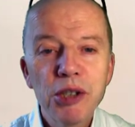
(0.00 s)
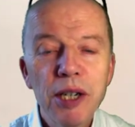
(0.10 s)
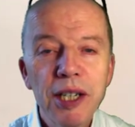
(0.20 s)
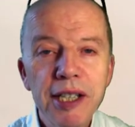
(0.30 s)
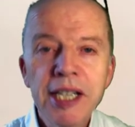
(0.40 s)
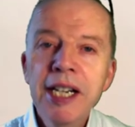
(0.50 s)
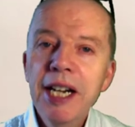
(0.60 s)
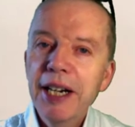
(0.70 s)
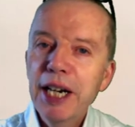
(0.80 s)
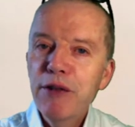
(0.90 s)
quite nice.
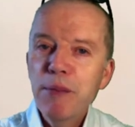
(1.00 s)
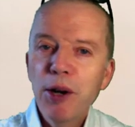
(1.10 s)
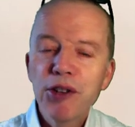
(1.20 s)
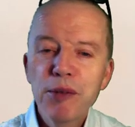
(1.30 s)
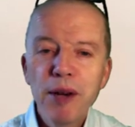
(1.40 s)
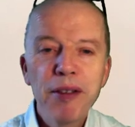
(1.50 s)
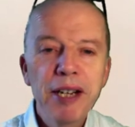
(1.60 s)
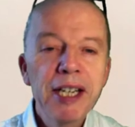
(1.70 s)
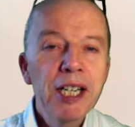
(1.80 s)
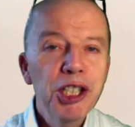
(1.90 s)
And every bathroom, I
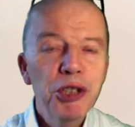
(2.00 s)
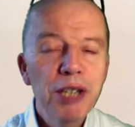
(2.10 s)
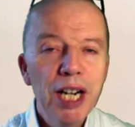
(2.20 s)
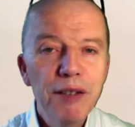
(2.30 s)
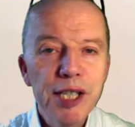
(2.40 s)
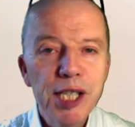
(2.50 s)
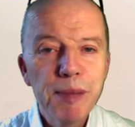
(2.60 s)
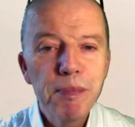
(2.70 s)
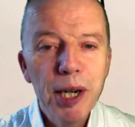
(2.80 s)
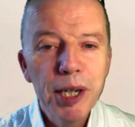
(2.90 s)
think, should have a
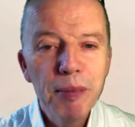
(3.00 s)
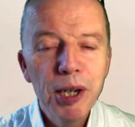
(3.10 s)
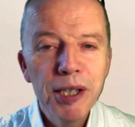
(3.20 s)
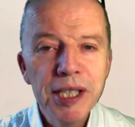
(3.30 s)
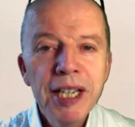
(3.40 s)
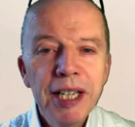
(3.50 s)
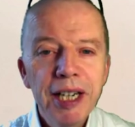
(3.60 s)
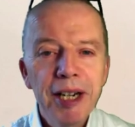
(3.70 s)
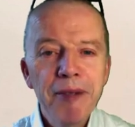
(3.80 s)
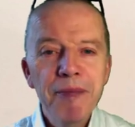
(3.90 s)
spider plant.
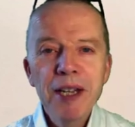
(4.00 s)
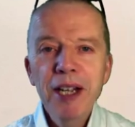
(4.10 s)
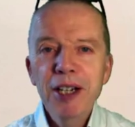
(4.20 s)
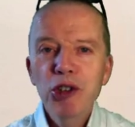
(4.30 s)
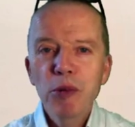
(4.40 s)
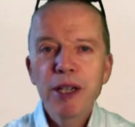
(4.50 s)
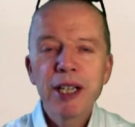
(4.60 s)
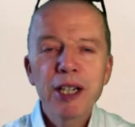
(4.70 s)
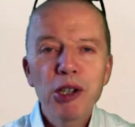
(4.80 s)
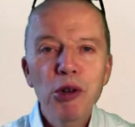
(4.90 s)
Normally
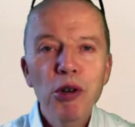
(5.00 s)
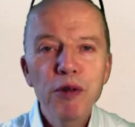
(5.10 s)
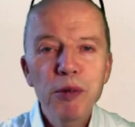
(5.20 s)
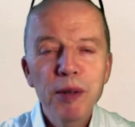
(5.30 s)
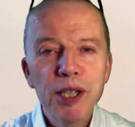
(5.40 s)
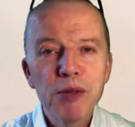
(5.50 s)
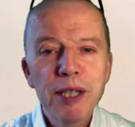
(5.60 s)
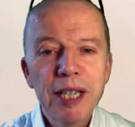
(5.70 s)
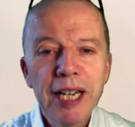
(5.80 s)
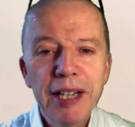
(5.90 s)
they look awful because we
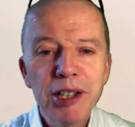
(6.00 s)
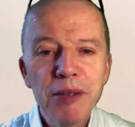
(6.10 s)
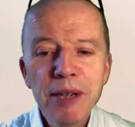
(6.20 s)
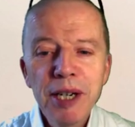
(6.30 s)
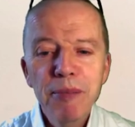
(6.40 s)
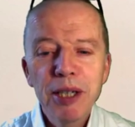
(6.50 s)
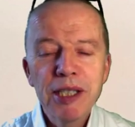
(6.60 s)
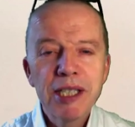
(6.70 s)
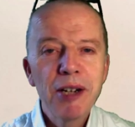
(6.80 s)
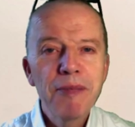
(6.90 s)
neglect them,
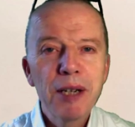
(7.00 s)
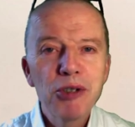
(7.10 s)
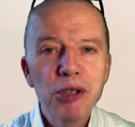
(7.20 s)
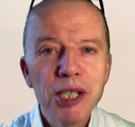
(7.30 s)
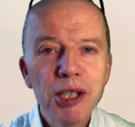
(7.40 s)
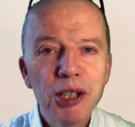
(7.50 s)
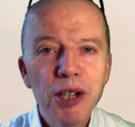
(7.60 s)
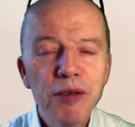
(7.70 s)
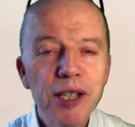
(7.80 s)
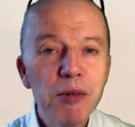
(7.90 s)
but I'm trying to look
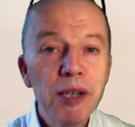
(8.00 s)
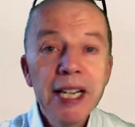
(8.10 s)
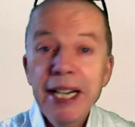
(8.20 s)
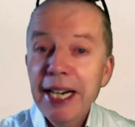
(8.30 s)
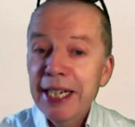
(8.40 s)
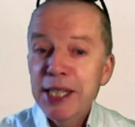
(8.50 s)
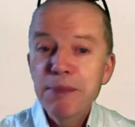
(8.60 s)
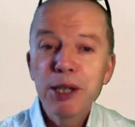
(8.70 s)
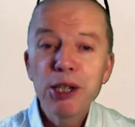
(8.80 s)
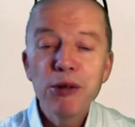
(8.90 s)
after this one in its
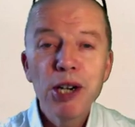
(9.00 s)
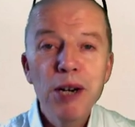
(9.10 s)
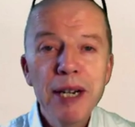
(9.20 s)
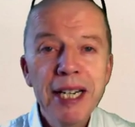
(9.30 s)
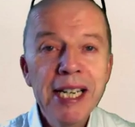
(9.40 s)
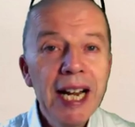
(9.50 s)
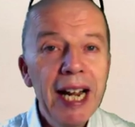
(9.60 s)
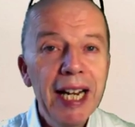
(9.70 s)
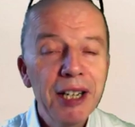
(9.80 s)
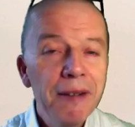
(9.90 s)
macrame
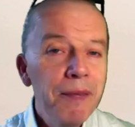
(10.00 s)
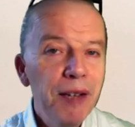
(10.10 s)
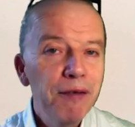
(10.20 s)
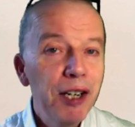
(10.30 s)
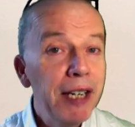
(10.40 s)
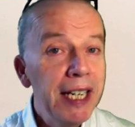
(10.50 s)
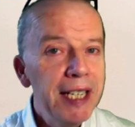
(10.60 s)
hanger, very